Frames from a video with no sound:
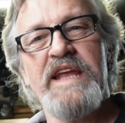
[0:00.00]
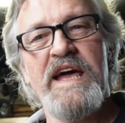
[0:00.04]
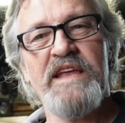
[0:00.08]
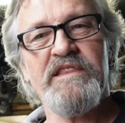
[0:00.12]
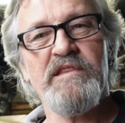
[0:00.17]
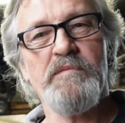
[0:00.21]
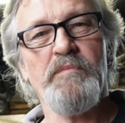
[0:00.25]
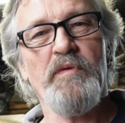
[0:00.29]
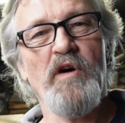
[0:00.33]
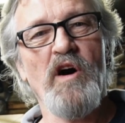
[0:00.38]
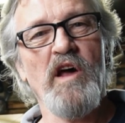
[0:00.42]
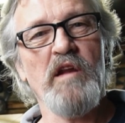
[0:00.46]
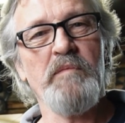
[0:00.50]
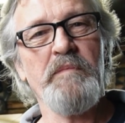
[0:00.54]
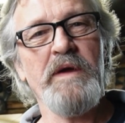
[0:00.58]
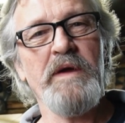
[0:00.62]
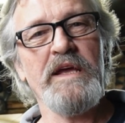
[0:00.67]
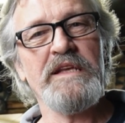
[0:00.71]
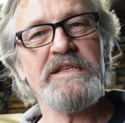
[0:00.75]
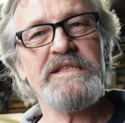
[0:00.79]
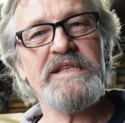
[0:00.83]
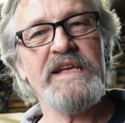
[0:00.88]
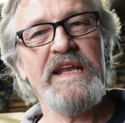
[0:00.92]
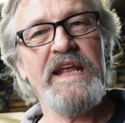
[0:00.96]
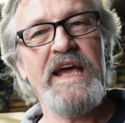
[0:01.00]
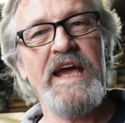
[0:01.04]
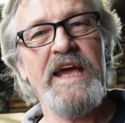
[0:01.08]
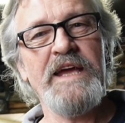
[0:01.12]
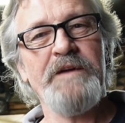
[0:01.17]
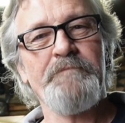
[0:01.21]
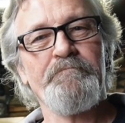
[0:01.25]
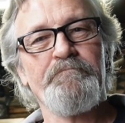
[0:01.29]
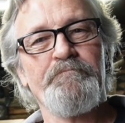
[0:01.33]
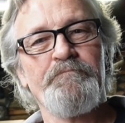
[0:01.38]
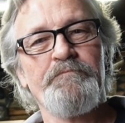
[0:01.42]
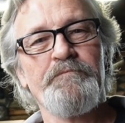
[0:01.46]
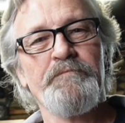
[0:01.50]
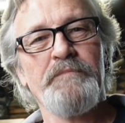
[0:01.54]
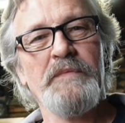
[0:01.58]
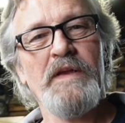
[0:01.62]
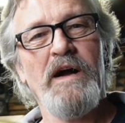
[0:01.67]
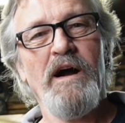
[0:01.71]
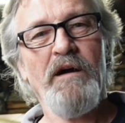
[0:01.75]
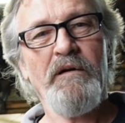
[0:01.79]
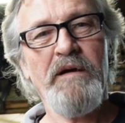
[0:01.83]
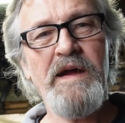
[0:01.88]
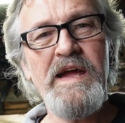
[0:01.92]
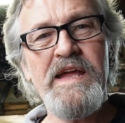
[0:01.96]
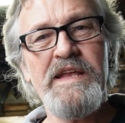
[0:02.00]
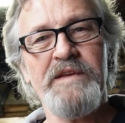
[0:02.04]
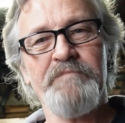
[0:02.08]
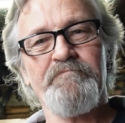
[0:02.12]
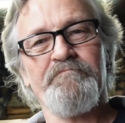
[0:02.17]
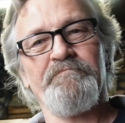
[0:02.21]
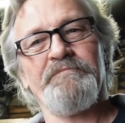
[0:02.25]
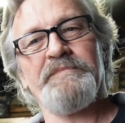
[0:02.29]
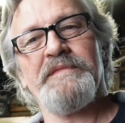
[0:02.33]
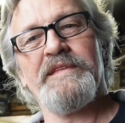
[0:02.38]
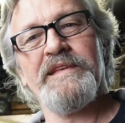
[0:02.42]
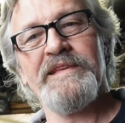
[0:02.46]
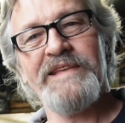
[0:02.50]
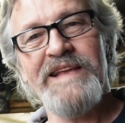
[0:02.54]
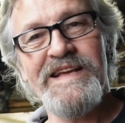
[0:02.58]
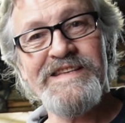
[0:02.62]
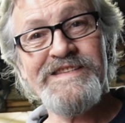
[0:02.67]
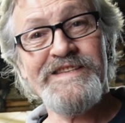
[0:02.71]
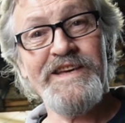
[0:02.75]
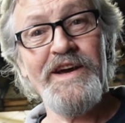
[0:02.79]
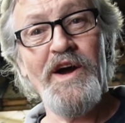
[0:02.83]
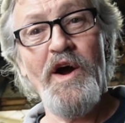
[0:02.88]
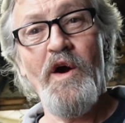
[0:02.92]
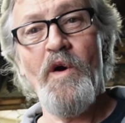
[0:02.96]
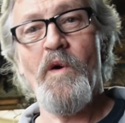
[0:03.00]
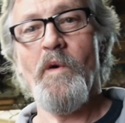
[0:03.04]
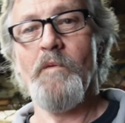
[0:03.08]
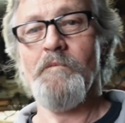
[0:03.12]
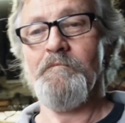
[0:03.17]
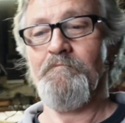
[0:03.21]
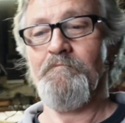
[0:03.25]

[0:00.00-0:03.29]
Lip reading: at the bottom end today. All right, let's go.